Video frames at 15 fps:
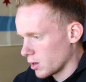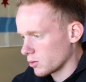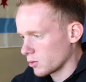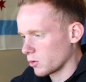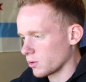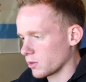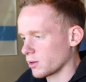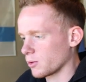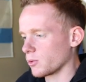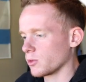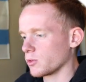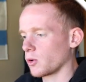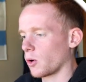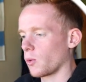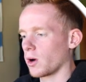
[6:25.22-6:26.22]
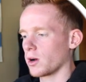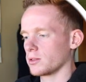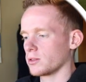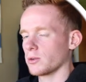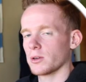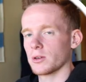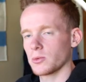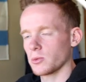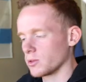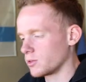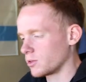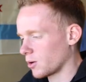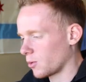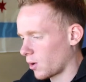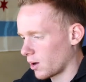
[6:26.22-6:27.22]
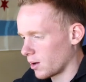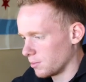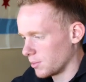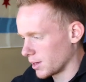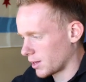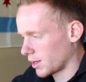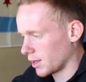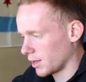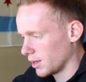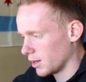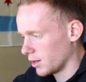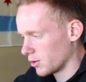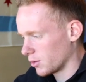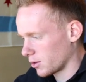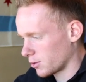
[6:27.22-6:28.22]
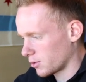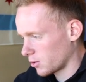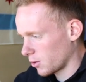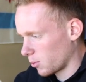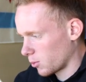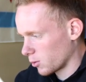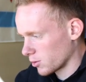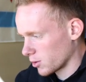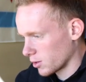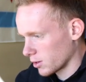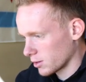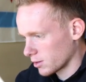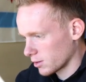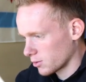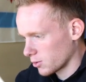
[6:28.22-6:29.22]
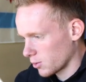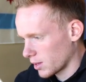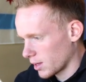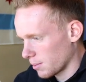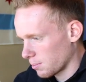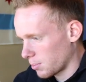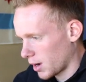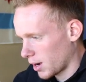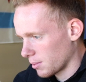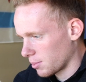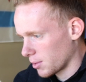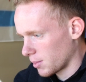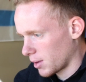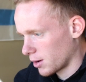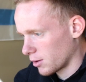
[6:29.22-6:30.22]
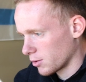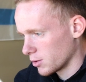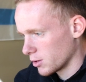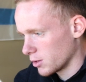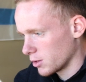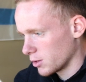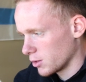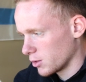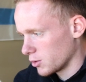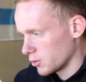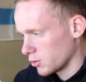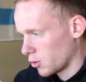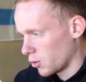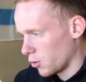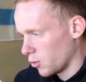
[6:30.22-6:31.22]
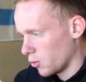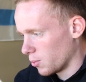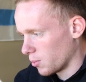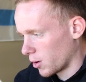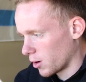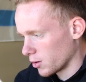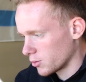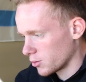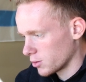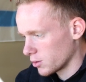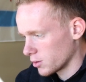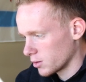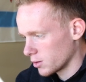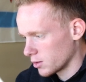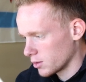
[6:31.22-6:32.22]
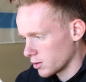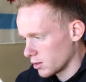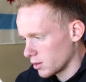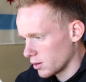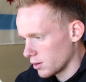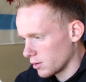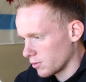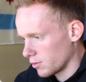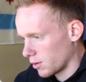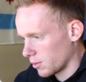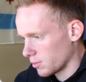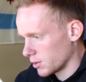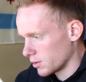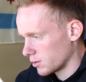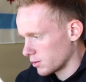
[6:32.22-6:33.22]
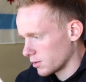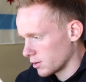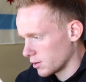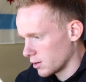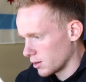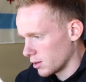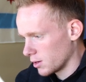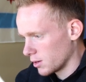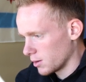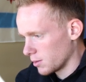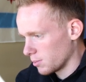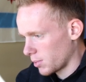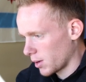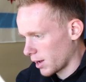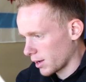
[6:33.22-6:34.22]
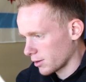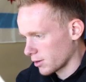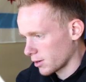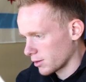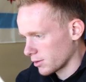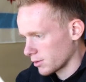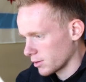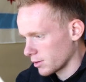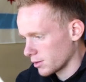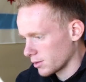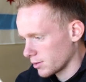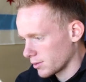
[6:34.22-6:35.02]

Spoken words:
The only thing we don't want to do is we still want to make it look somewhat realistic, so we can't pop him out too much from his background.